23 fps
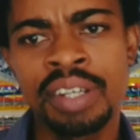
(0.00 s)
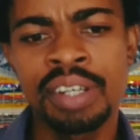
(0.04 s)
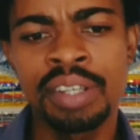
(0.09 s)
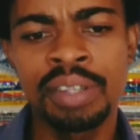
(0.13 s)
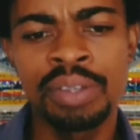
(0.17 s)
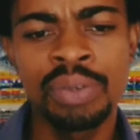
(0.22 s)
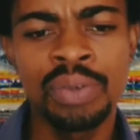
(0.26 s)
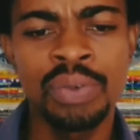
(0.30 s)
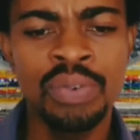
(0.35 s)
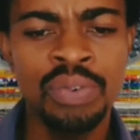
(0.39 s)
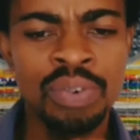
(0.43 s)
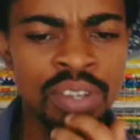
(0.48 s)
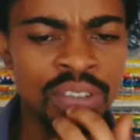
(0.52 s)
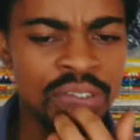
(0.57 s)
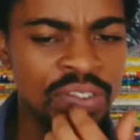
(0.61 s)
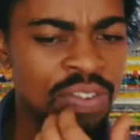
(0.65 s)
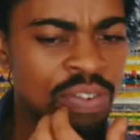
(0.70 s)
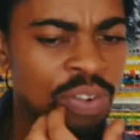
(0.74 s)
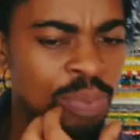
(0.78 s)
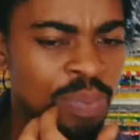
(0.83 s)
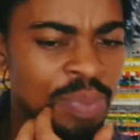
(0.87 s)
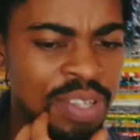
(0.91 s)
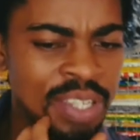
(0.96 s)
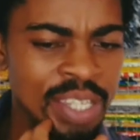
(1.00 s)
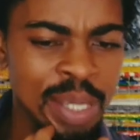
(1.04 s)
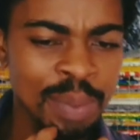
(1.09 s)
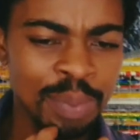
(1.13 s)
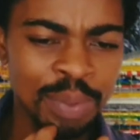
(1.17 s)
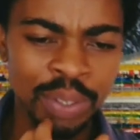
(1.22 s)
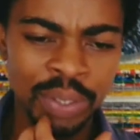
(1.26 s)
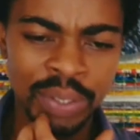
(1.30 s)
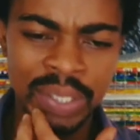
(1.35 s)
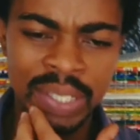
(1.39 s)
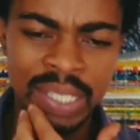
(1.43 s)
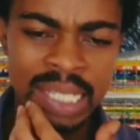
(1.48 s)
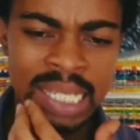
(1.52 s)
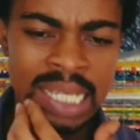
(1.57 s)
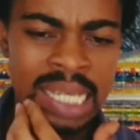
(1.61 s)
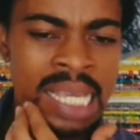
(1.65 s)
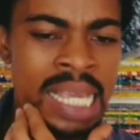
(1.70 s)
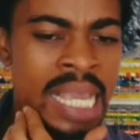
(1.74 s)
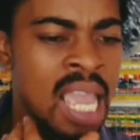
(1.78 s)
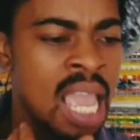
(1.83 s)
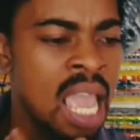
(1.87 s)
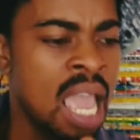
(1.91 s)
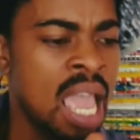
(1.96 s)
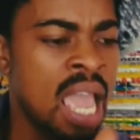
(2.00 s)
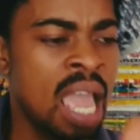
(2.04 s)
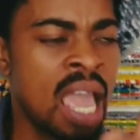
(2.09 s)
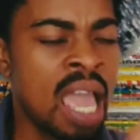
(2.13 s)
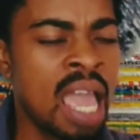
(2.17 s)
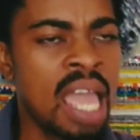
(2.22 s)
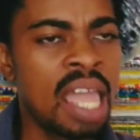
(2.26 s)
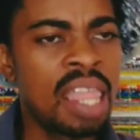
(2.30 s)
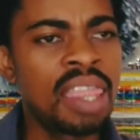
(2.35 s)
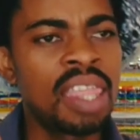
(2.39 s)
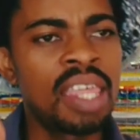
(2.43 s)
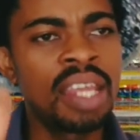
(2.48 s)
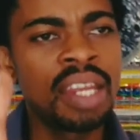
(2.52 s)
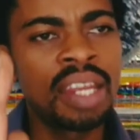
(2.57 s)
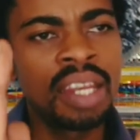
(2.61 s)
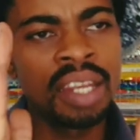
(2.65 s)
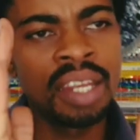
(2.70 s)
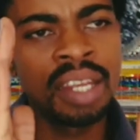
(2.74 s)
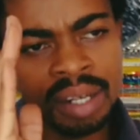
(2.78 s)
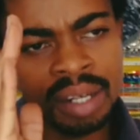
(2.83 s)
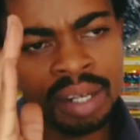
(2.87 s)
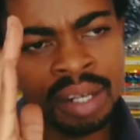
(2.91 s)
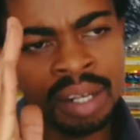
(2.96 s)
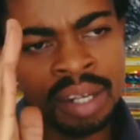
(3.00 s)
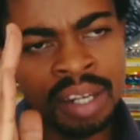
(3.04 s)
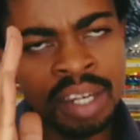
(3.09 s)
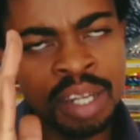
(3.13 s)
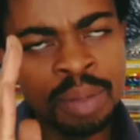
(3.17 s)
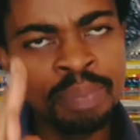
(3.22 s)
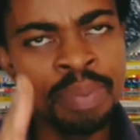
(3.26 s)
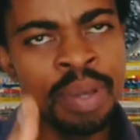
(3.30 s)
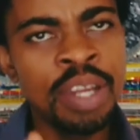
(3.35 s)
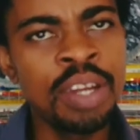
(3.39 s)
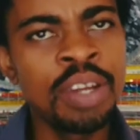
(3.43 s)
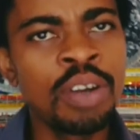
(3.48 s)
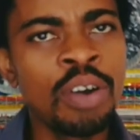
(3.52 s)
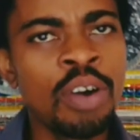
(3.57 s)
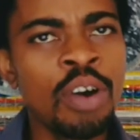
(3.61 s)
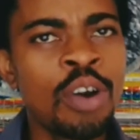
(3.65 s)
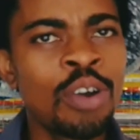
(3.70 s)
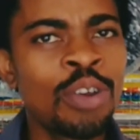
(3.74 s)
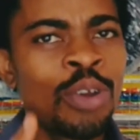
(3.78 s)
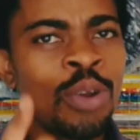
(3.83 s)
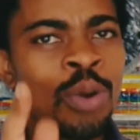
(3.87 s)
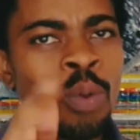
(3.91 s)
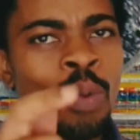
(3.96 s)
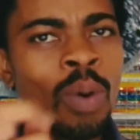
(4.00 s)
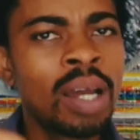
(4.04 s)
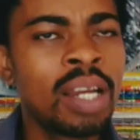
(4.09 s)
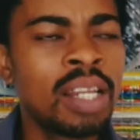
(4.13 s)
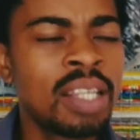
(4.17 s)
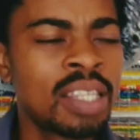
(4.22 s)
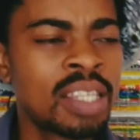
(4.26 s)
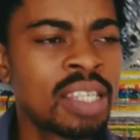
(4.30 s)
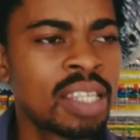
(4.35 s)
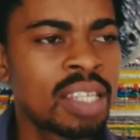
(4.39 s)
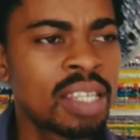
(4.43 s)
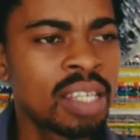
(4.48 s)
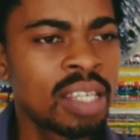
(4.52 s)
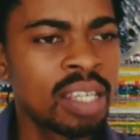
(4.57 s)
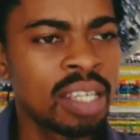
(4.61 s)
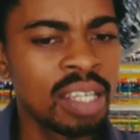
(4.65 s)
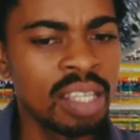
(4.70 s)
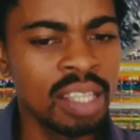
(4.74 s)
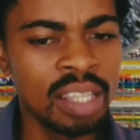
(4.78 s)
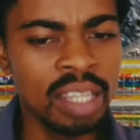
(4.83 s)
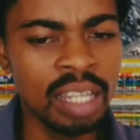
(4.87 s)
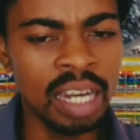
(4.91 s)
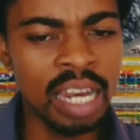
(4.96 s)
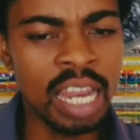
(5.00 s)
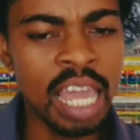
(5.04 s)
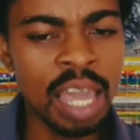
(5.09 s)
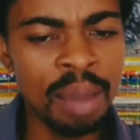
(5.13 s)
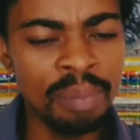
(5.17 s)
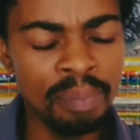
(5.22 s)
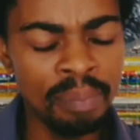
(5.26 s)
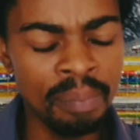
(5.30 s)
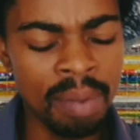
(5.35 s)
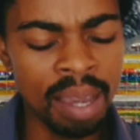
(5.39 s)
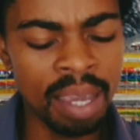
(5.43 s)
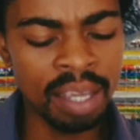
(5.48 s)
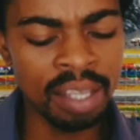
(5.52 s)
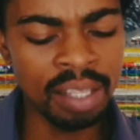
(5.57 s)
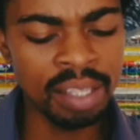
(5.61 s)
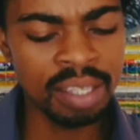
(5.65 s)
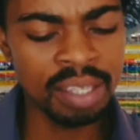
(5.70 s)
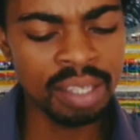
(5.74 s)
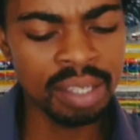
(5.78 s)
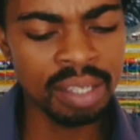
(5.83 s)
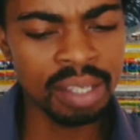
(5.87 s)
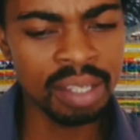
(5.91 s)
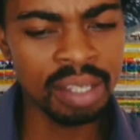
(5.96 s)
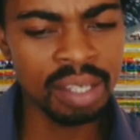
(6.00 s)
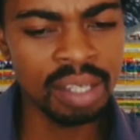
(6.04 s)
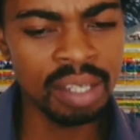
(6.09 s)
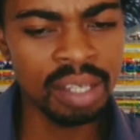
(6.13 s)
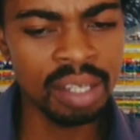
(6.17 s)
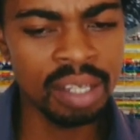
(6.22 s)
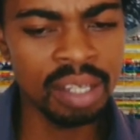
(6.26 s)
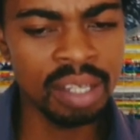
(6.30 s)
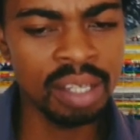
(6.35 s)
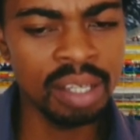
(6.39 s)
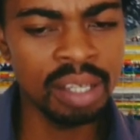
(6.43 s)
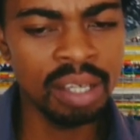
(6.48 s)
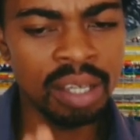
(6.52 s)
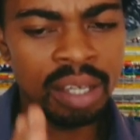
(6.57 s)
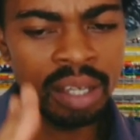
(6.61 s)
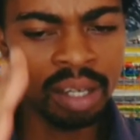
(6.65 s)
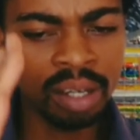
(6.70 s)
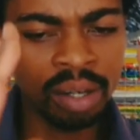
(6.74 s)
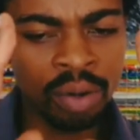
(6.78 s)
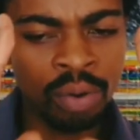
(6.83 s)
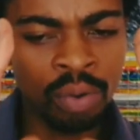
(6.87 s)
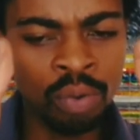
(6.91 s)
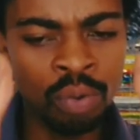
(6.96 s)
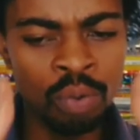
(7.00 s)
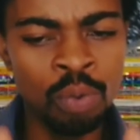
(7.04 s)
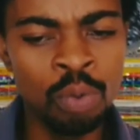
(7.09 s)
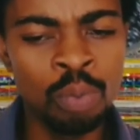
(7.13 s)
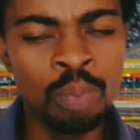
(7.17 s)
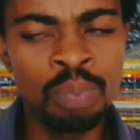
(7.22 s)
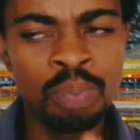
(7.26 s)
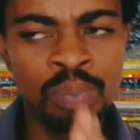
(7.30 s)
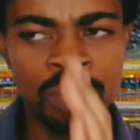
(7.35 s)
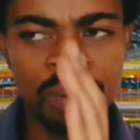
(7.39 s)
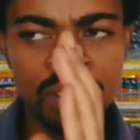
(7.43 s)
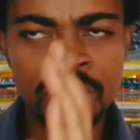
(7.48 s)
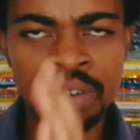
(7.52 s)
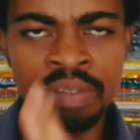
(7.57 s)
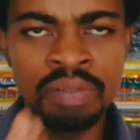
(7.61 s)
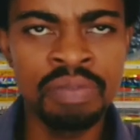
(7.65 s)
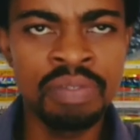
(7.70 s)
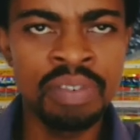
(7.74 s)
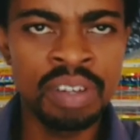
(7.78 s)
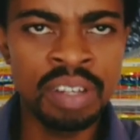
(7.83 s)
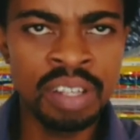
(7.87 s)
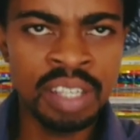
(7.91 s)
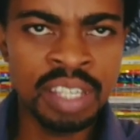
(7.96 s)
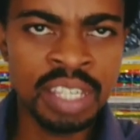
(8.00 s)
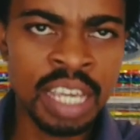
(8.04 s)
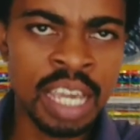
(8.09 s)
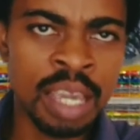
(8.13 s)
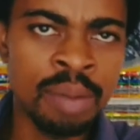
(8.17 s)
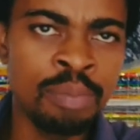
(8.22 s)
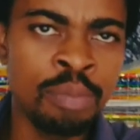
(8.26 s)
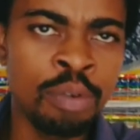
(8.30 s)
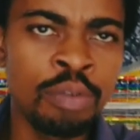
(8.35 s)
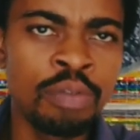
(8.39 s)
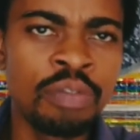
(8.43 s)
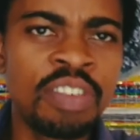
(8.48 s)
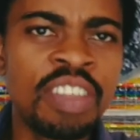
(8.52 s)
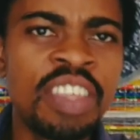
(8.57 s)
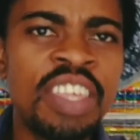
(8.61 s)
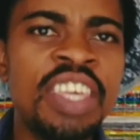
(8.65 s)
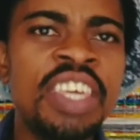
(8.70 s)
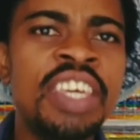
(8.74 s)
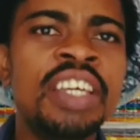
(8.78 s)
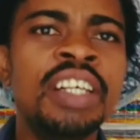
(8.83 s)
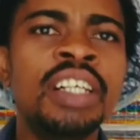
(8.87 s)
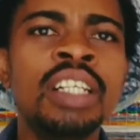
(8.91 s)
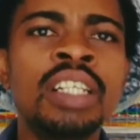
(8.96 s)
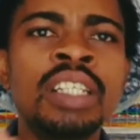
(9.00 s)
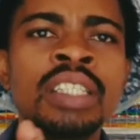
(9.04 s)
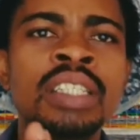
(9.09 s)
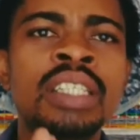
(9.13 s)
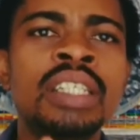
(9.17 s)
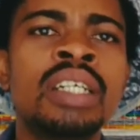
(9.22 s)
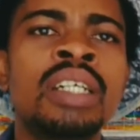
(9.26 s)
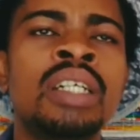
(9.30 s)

nutrients from a snapshot. And then depending on your wallet, the lab might group different type of yield